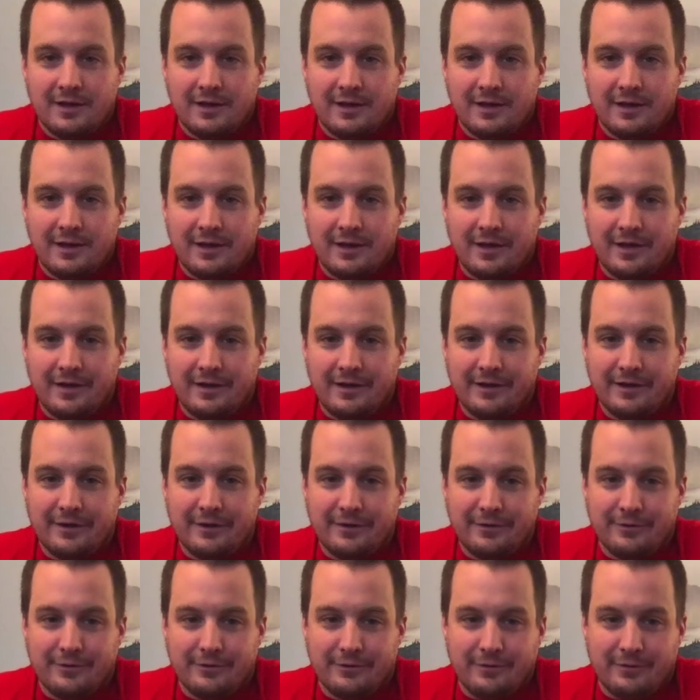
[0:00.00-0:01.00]

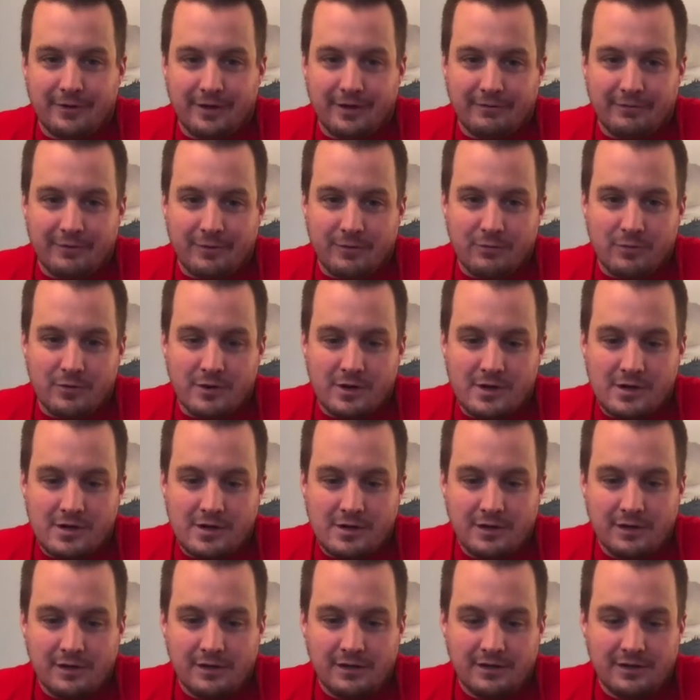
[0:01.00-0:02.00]
Hello, everyone.
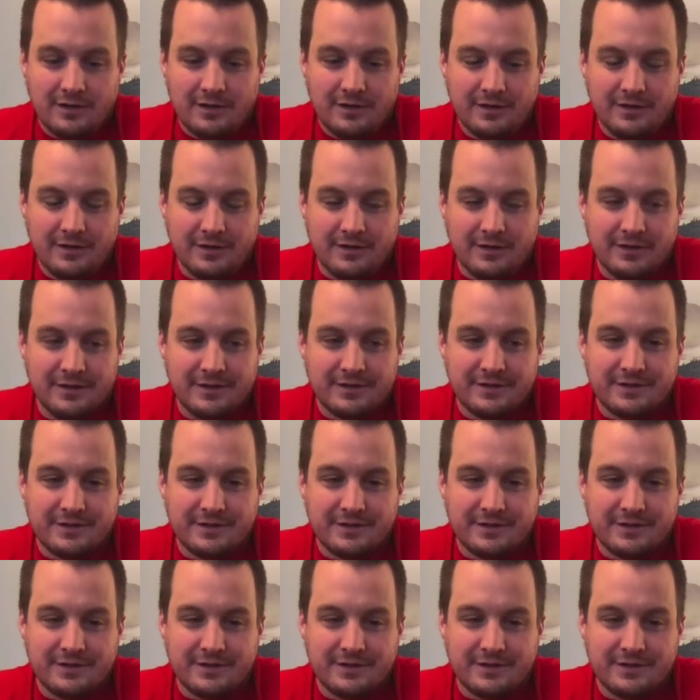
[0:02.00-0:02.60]
This